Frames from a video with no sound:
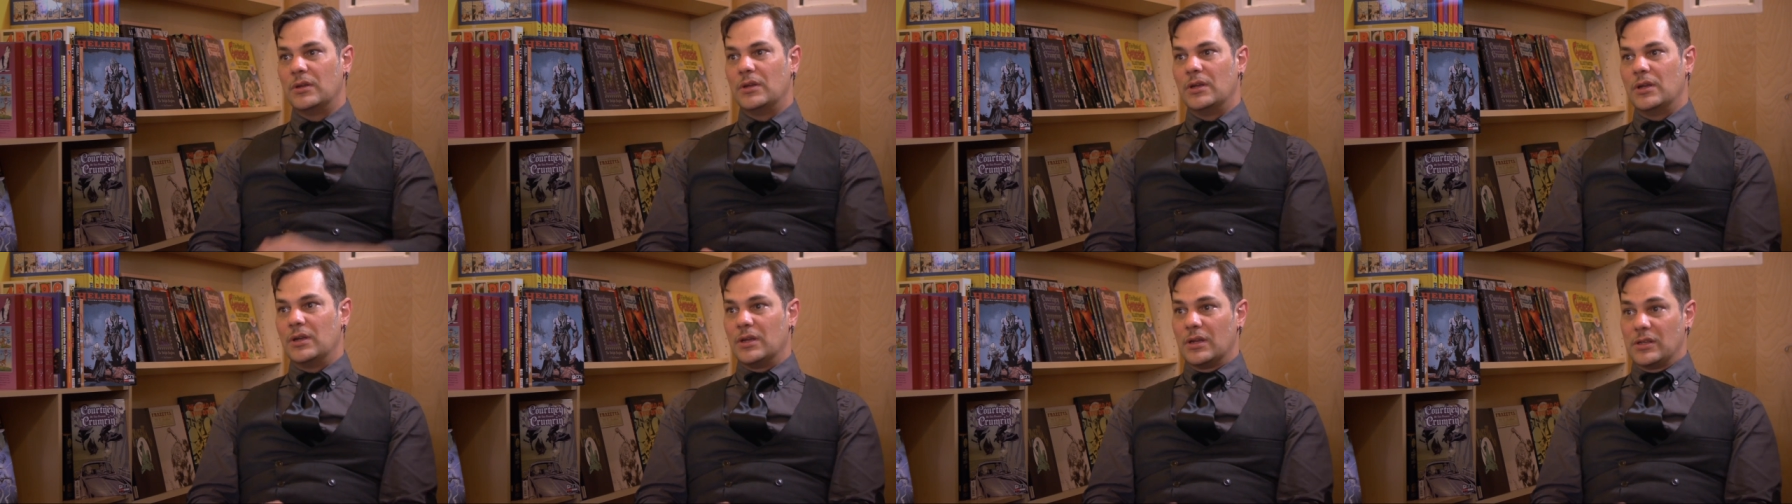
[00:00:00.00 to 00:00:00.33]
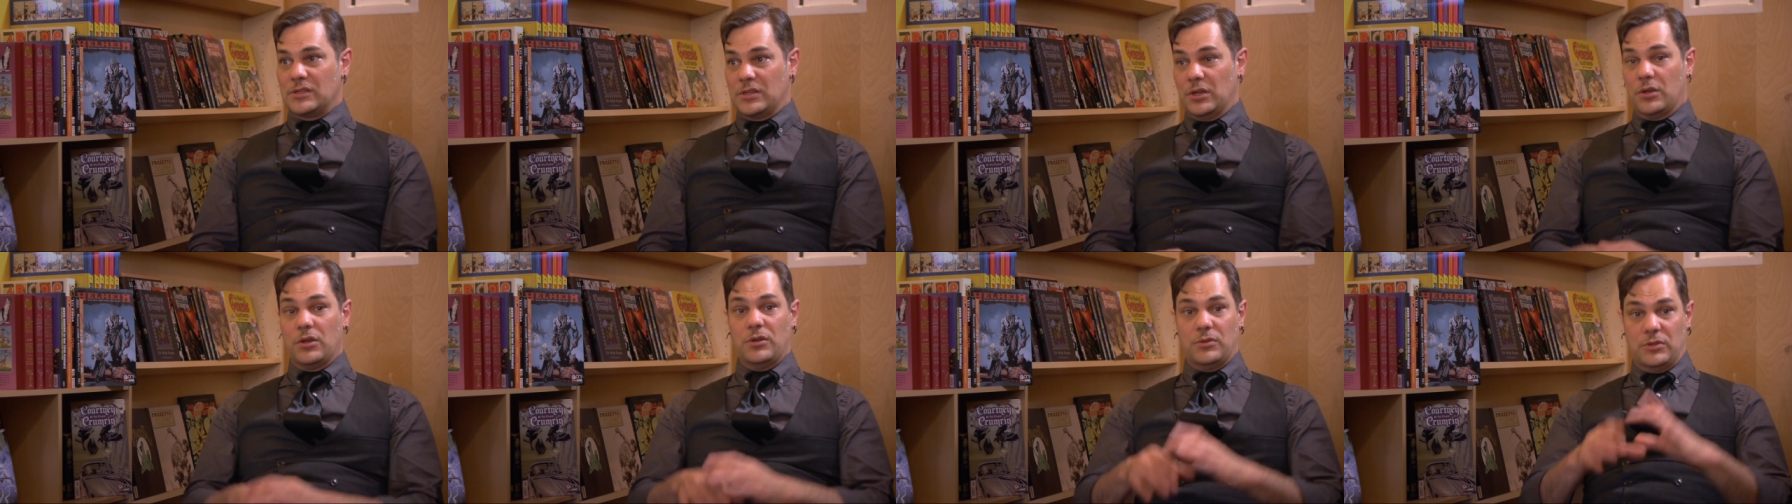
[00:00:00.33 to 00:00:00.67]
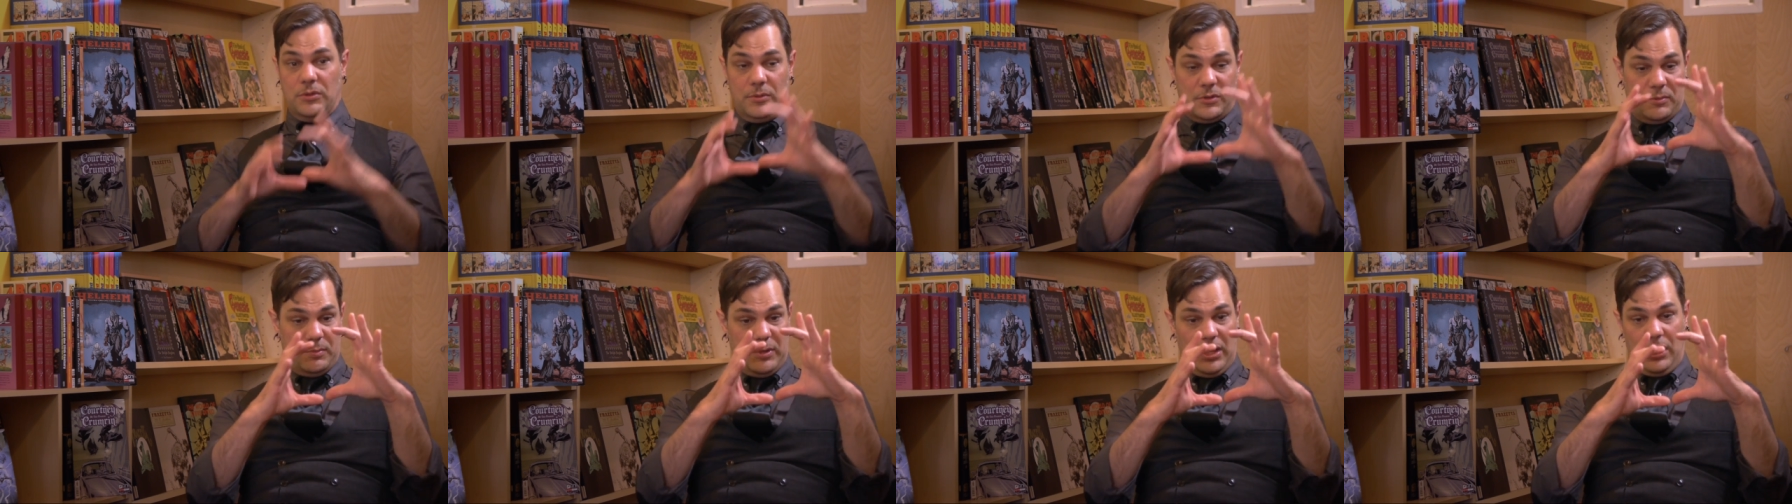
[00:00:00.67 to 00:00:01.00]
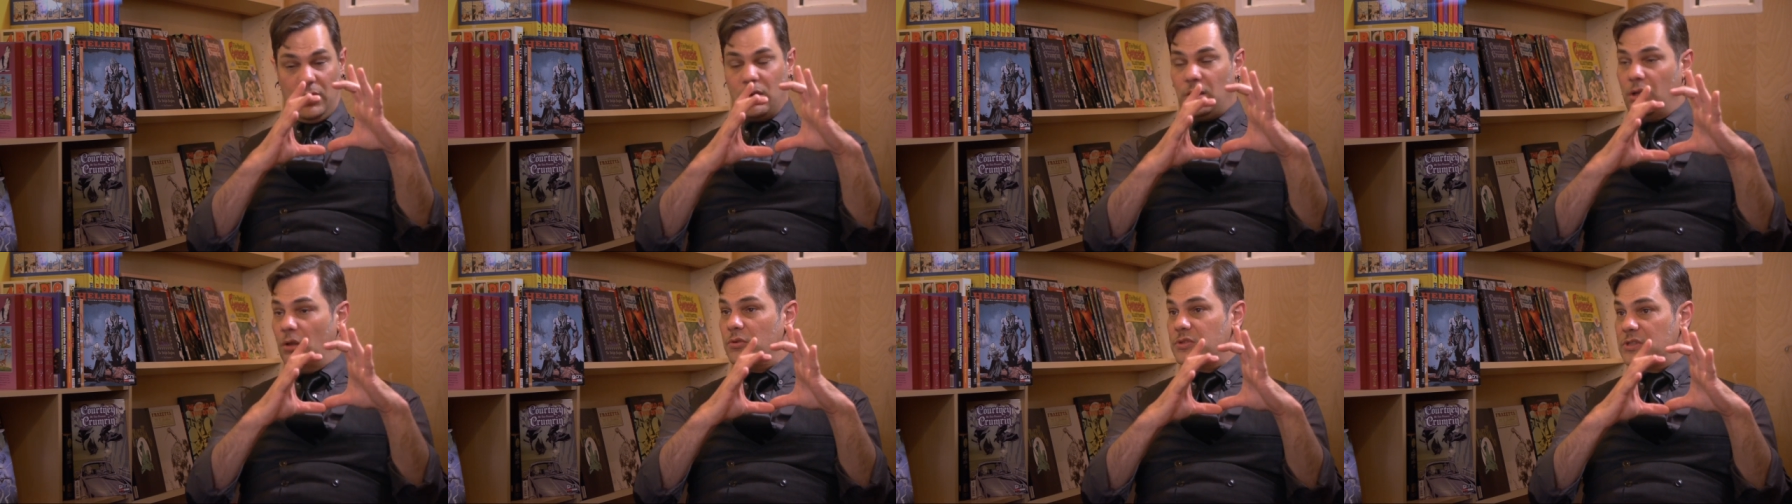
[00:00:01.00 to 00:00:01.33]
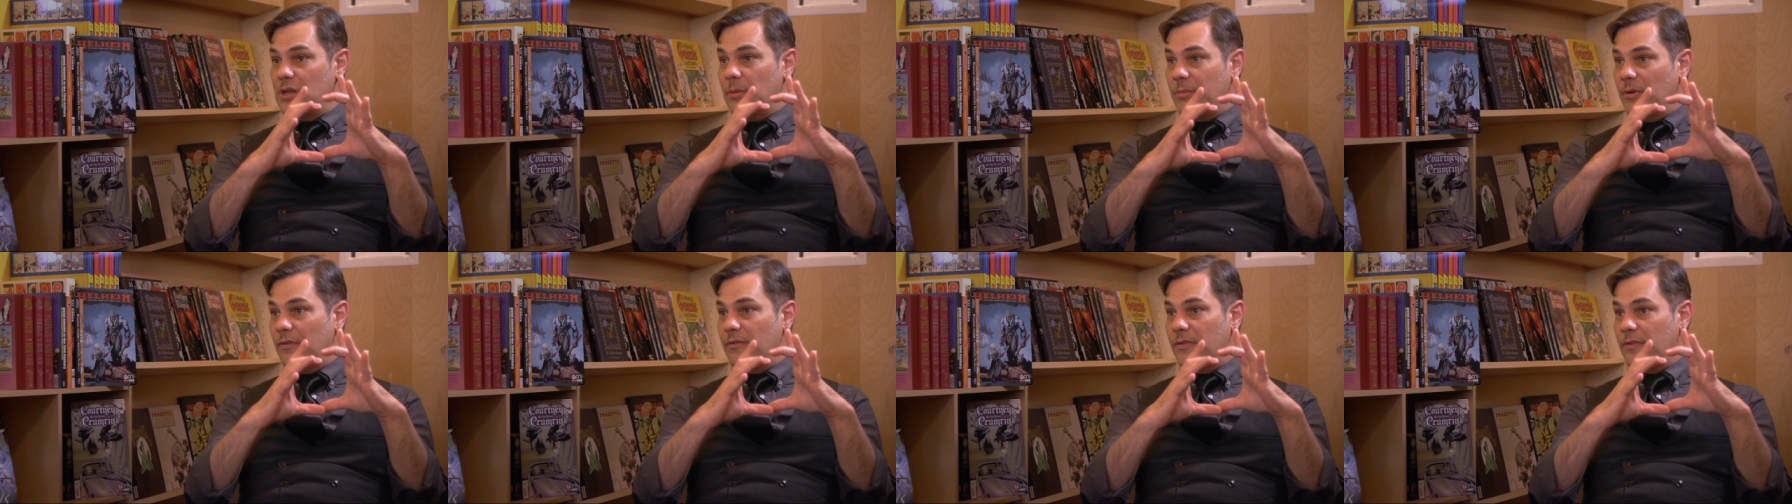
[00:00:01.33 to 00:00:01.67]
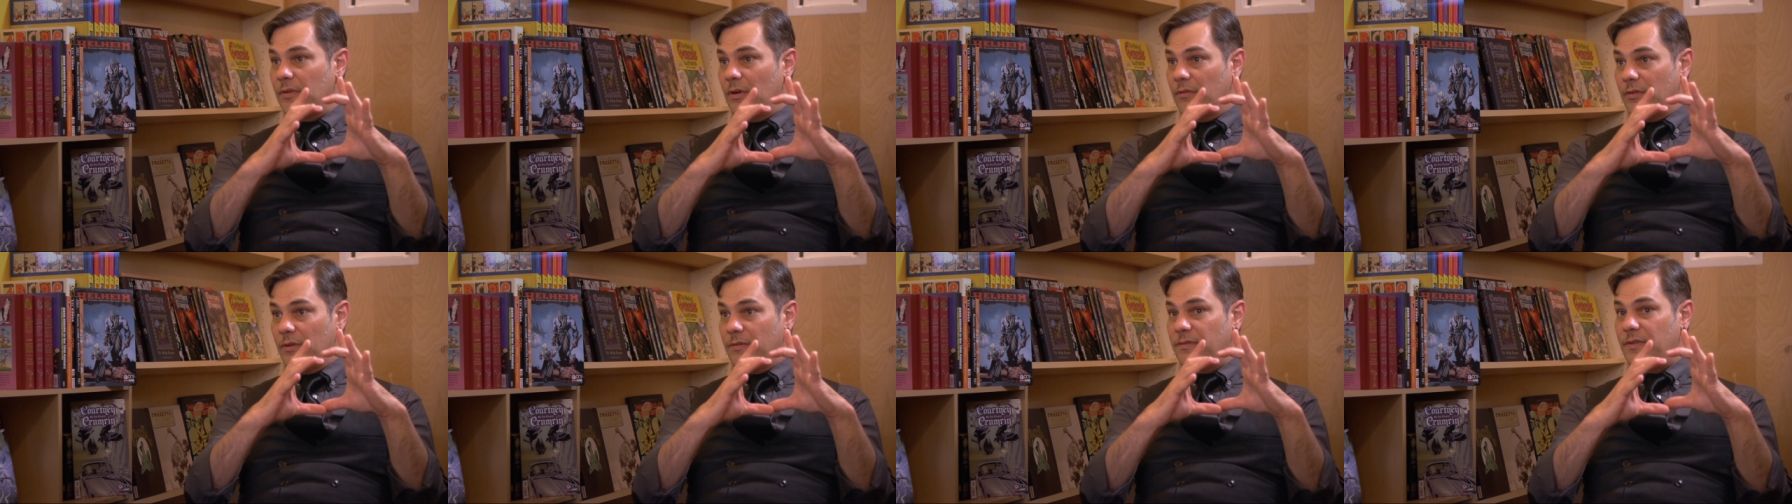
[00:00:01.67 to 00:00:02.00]
Because it could just be a close-up of,
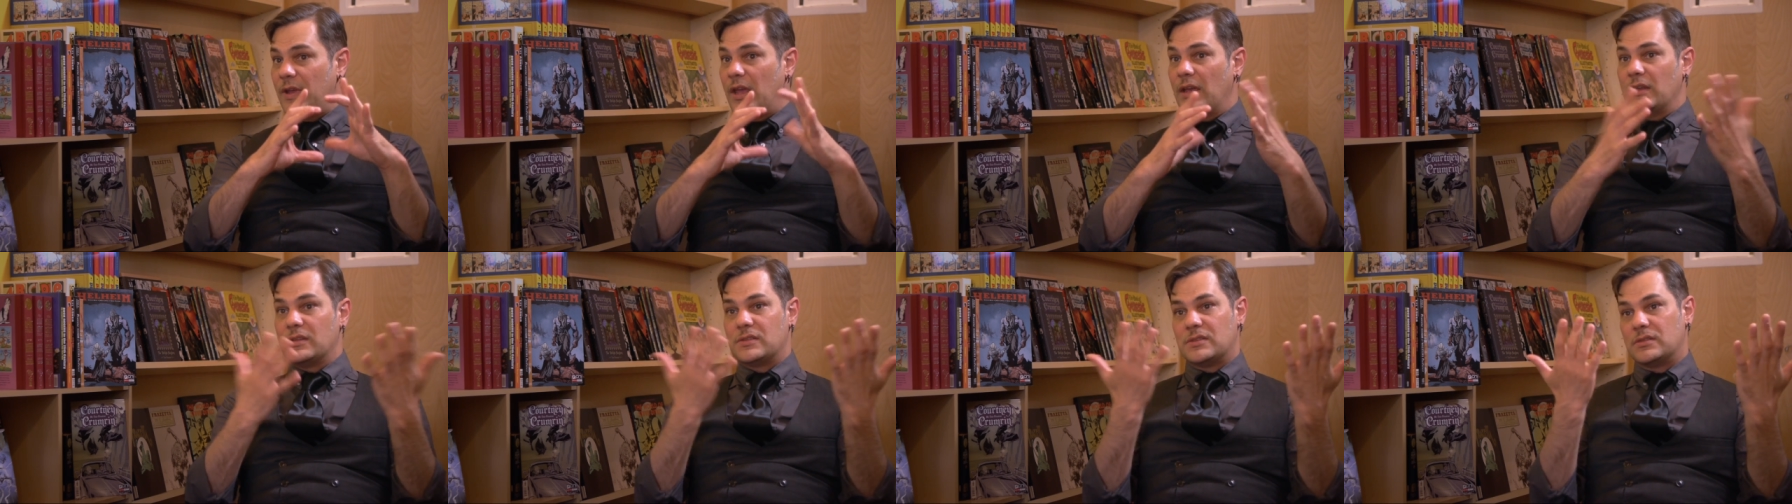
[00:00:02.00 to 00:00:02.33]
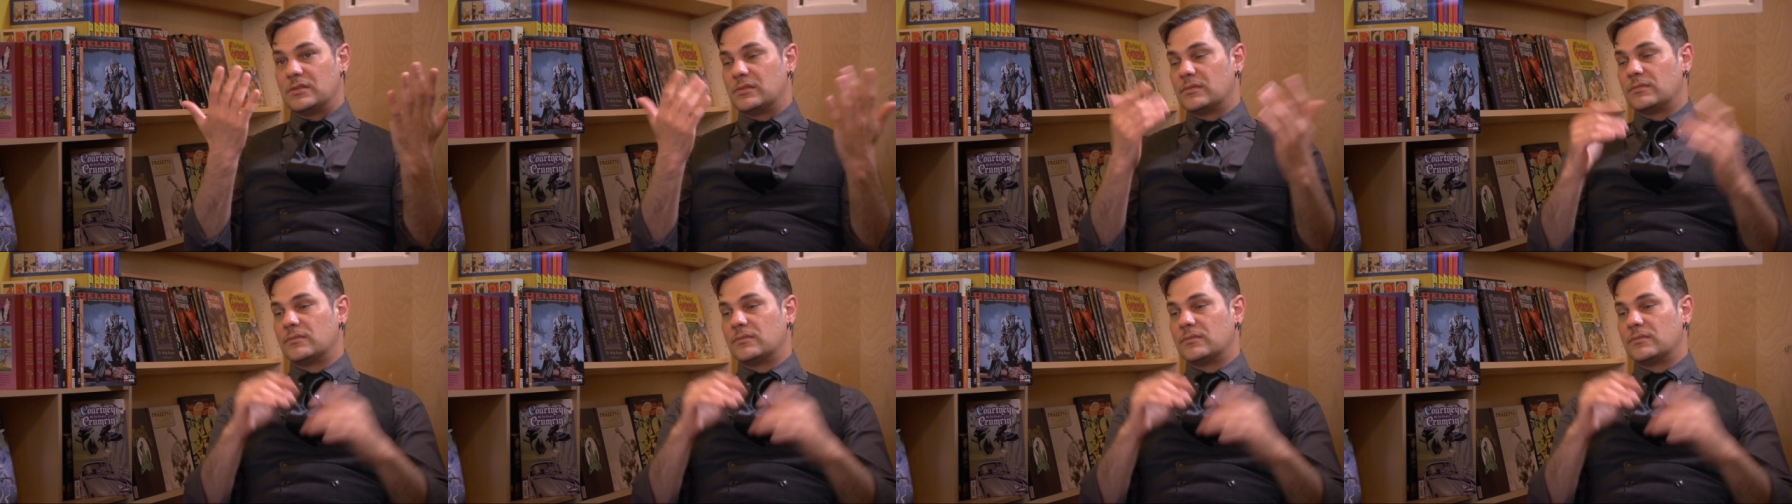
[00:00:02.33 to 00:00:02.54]
of her face.